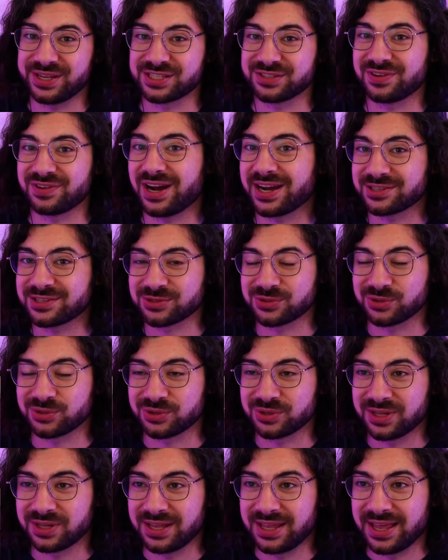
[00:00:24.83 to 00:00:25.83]
of high
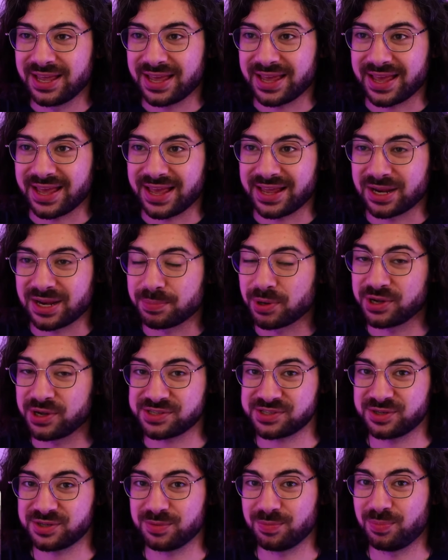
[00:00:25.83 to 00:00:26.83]
school, and a
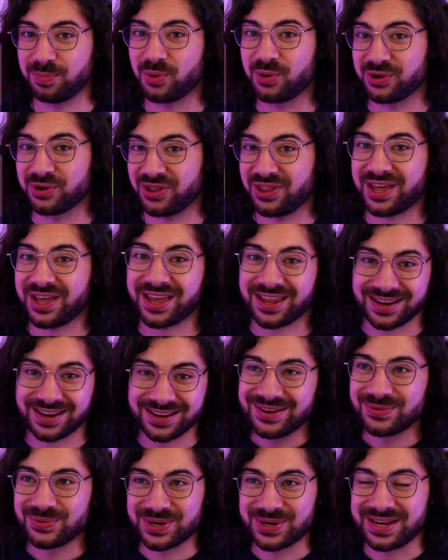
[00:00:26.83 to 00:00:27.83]
person born then
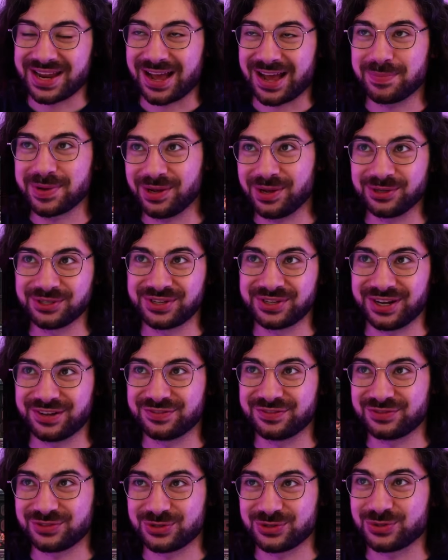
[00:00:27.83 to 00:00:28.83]
would now be old enough
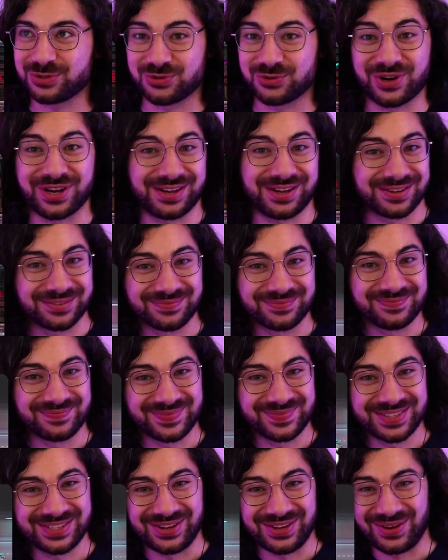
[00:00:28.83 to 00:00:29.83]
to drink.
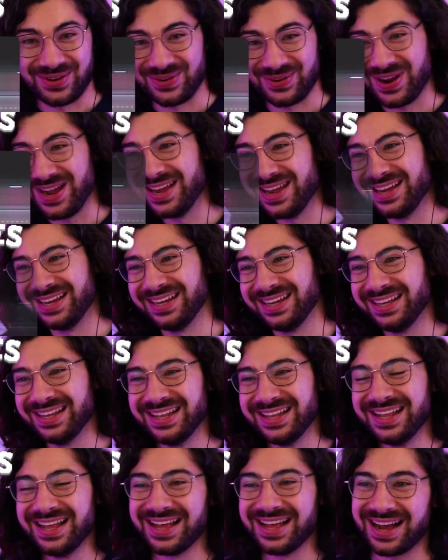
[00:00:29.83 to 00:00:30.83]
So
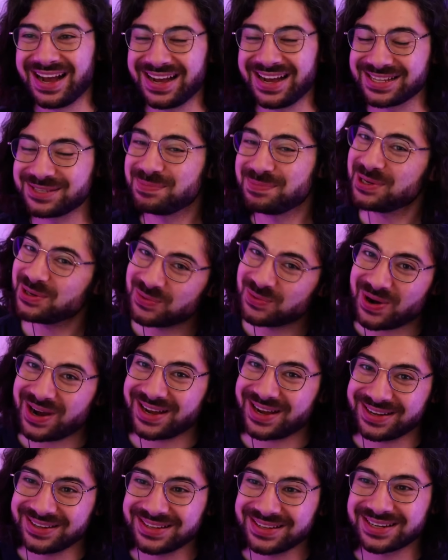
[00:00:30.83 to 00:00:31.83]
it's been a
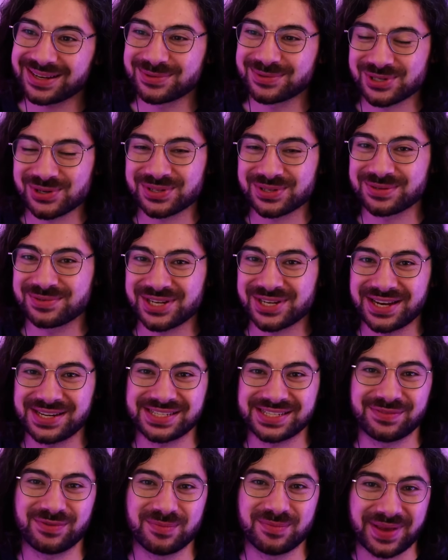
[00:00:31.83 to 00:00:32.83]
while, and I'm sure some changes
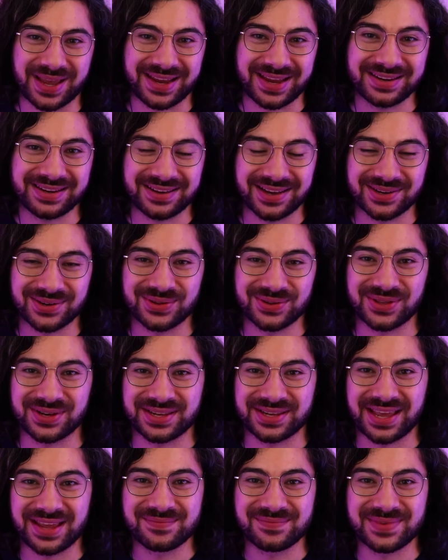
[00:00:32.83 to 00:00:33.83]
have been made. I know that
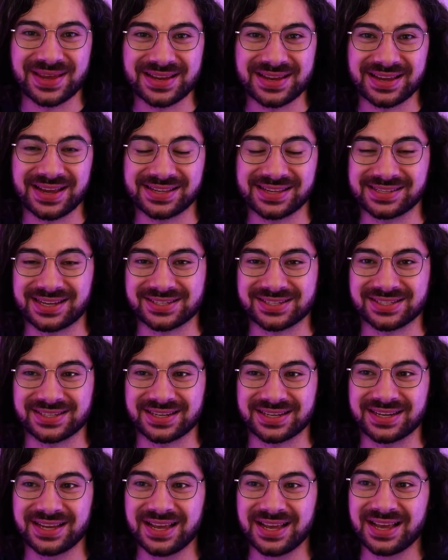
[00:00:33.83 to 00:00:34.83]
GameMaker has
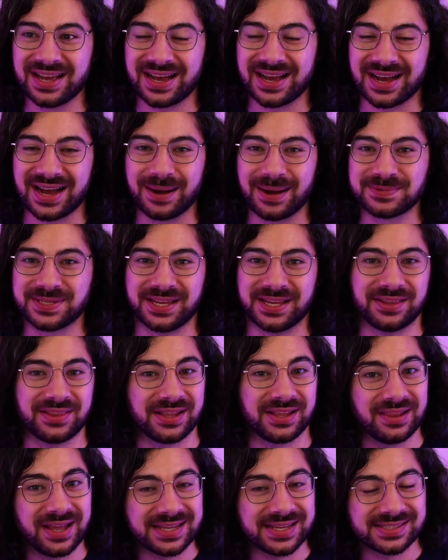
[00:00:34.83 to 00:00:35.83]
actually updated their
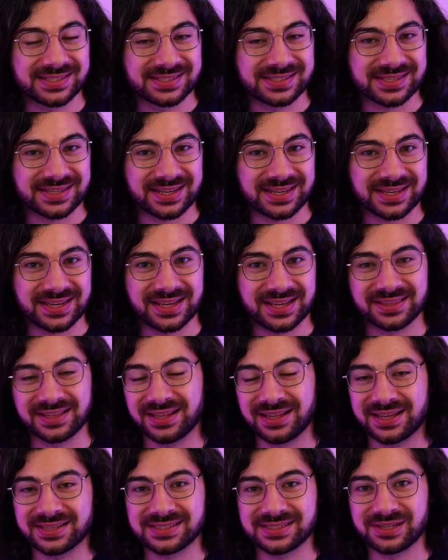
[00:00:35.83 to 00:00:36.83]
licensing in the
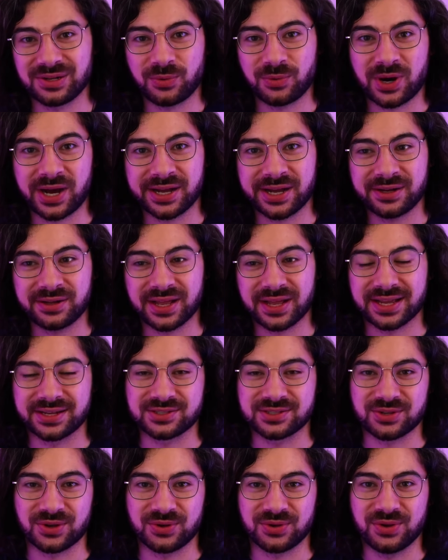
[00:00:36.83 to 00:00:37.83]
last little while, and
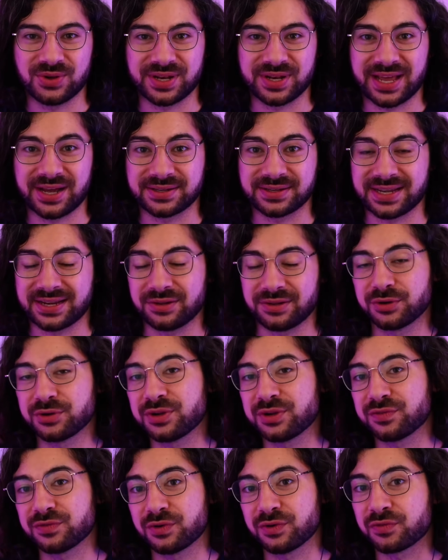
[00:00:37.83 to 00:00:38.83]
so you can now download
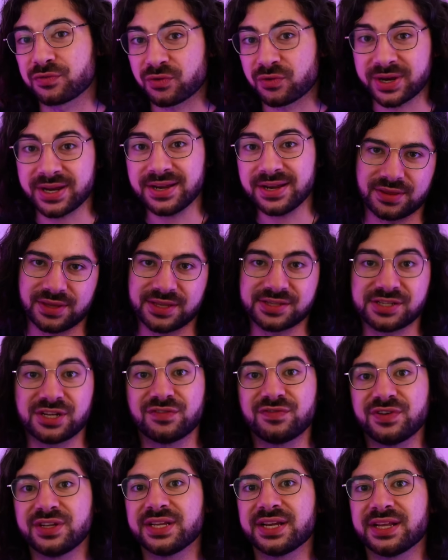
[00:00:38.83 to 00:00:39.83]
it for free. There's an
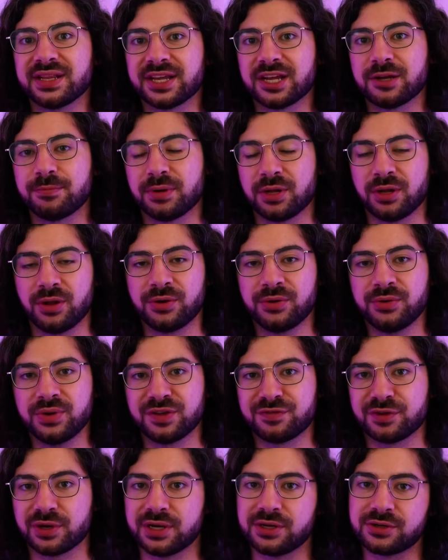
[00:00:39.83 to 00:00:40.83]
affiliate link below
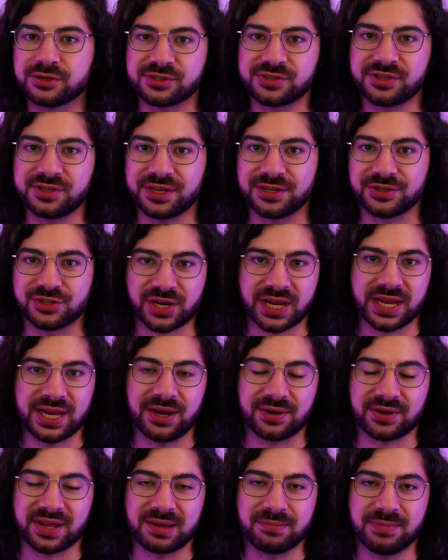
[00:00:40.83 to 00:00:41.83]
if you're interested in checking
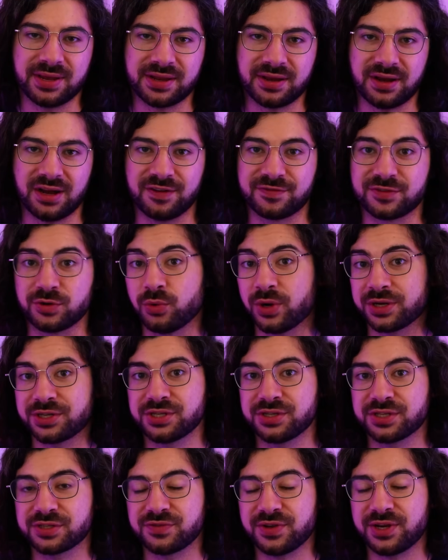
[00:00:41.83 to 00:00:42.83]
out GameMaker after watching
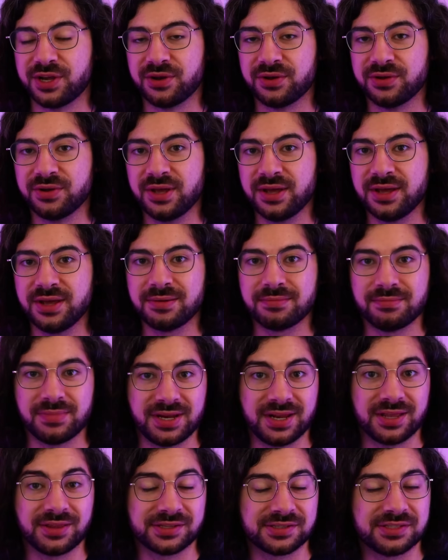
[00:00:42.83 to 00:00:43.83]
this video,
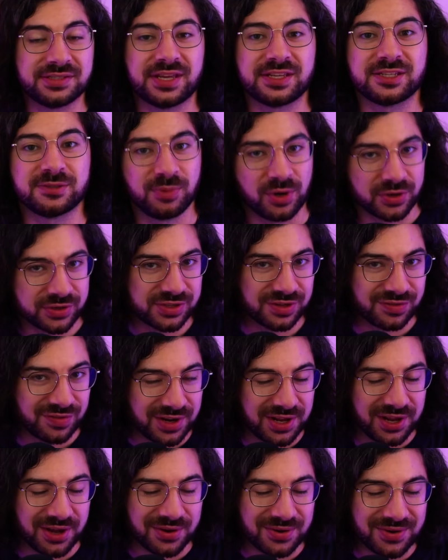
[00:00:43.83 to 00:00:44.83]
meaning this is a sponsored
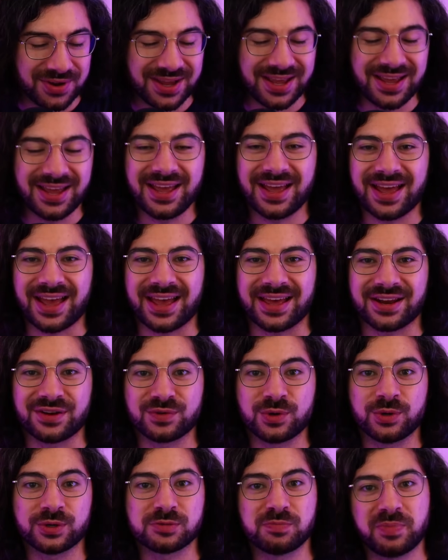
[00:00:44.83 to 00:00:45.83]
video. And of
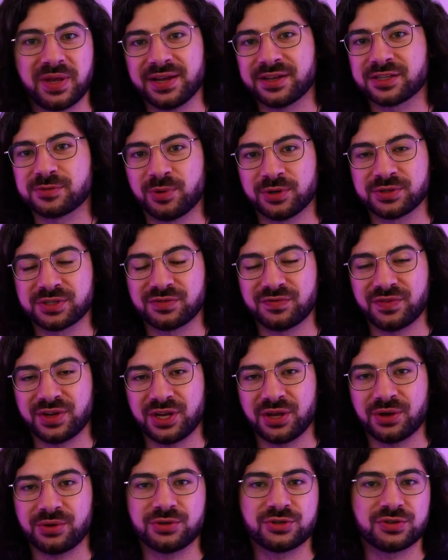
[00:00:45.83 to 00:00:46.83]
course, being a sponsored
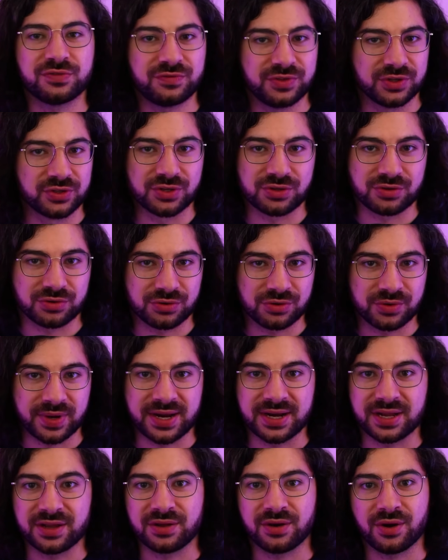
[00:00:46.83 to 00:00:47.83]
video, you should filter through
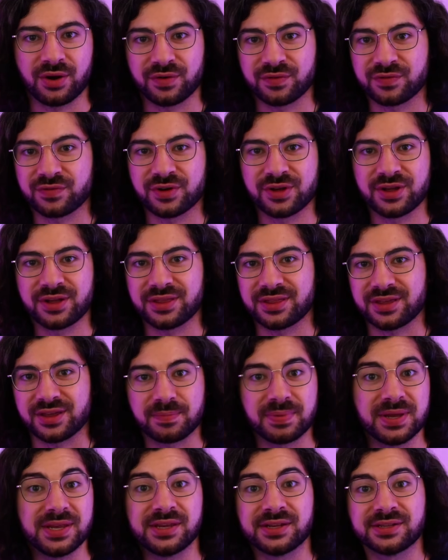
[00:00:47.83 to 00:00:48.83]
any of the
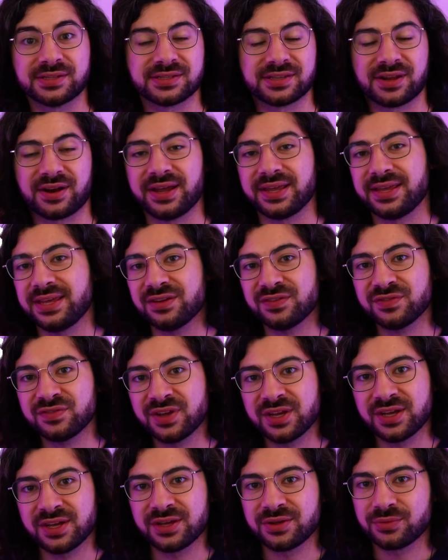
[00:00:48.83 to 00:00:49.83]
opinions that I give
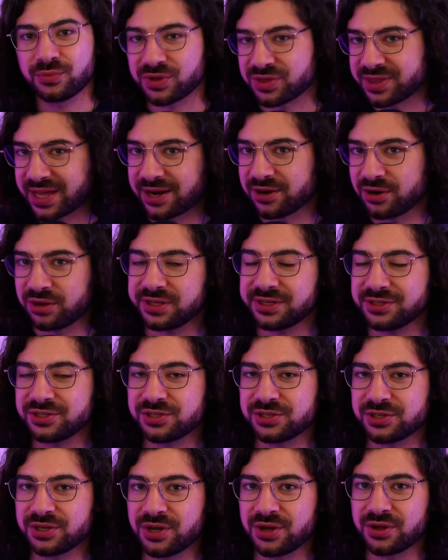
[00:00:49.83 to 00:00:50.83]
with that
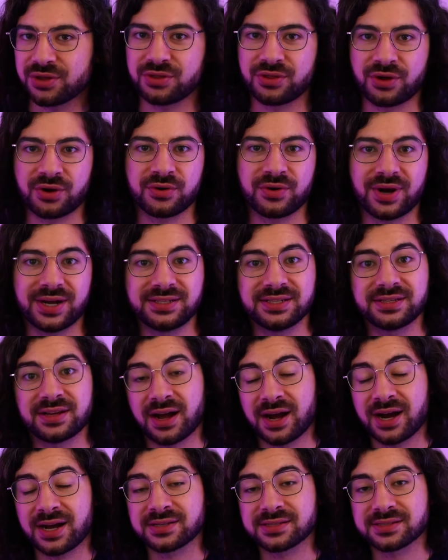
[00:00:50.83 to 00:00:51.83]
knowledge, though I did
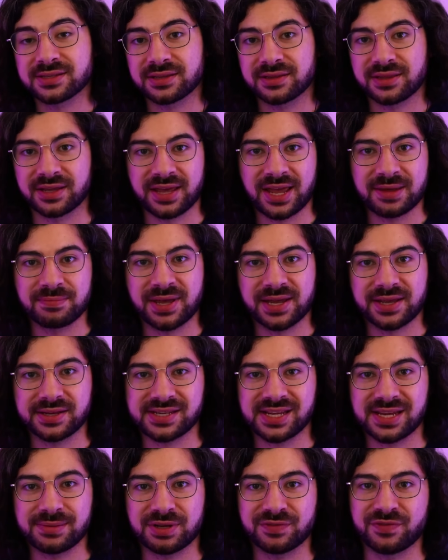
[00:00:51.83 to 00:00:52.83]
ask the GameMaker
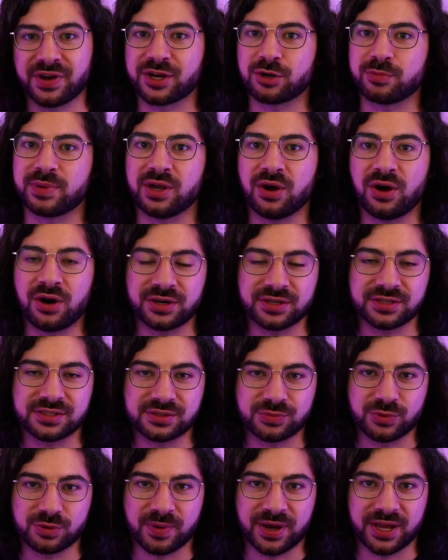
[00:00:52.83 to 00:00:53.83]
team if I could be
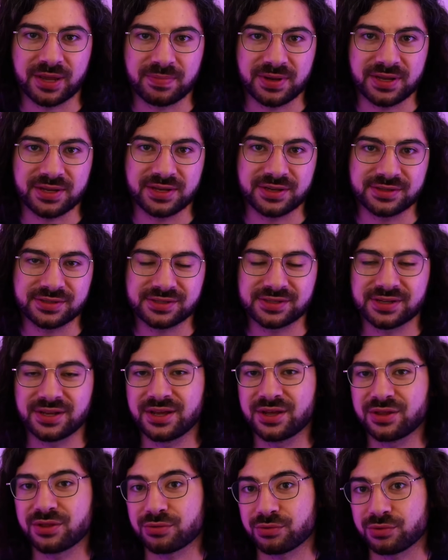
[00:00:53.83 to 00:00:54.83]
honest with my opinions
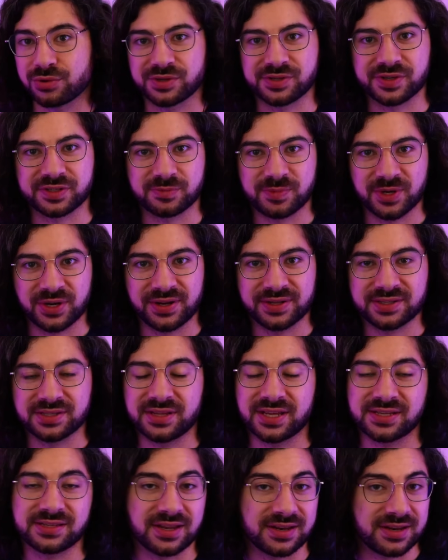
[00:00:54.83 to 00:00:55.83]
through this experience, and
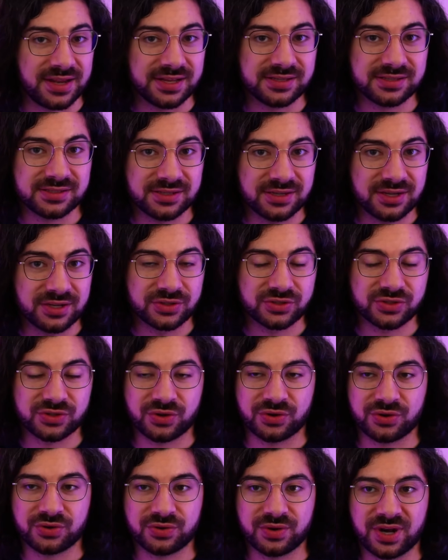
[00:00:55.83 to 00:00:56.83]
they said yes.
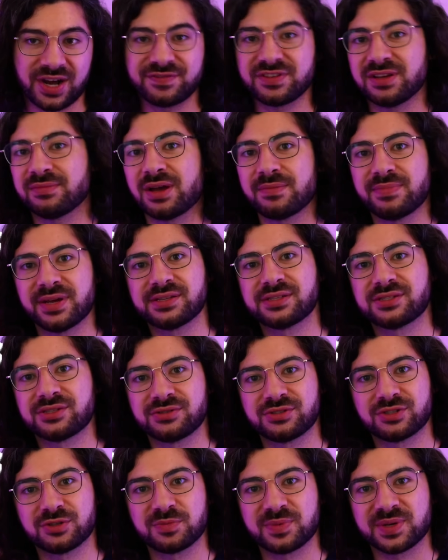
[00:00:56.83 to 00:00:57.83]
So I've done my best
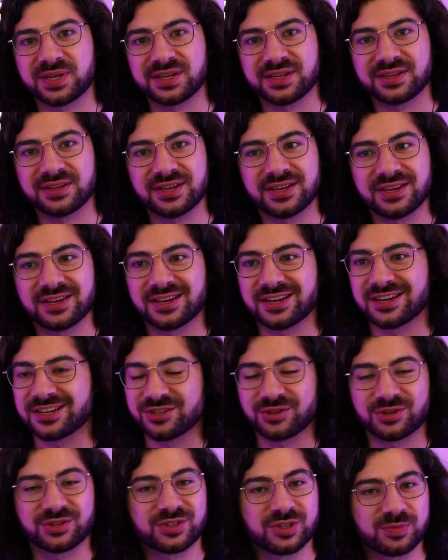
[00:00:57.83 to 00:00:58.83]
to be as
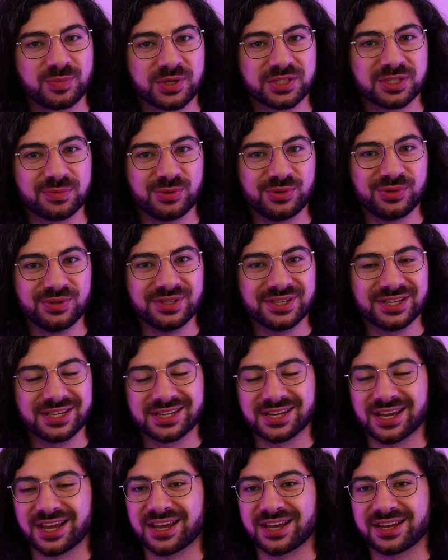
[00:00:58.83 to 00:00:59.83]
honest as possible,
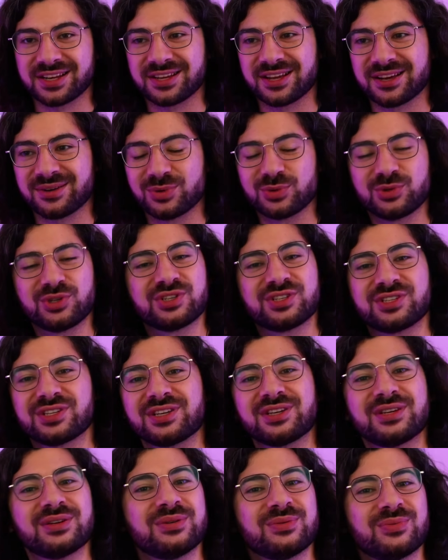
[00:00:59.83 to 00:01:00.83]
and we'll just
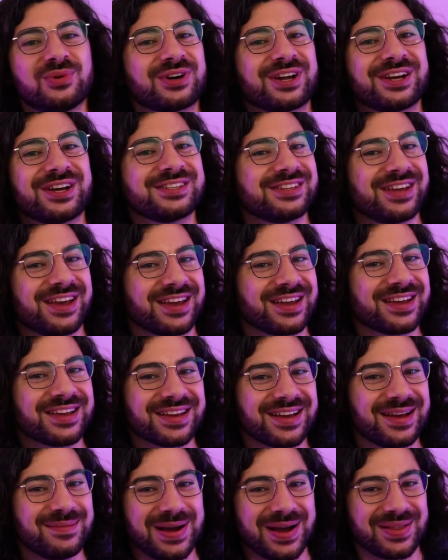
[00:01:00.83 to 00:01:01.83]
see what I say
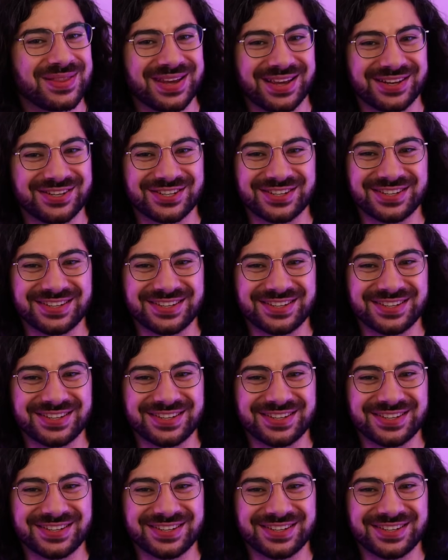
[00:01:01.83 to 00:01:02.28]
about the engine.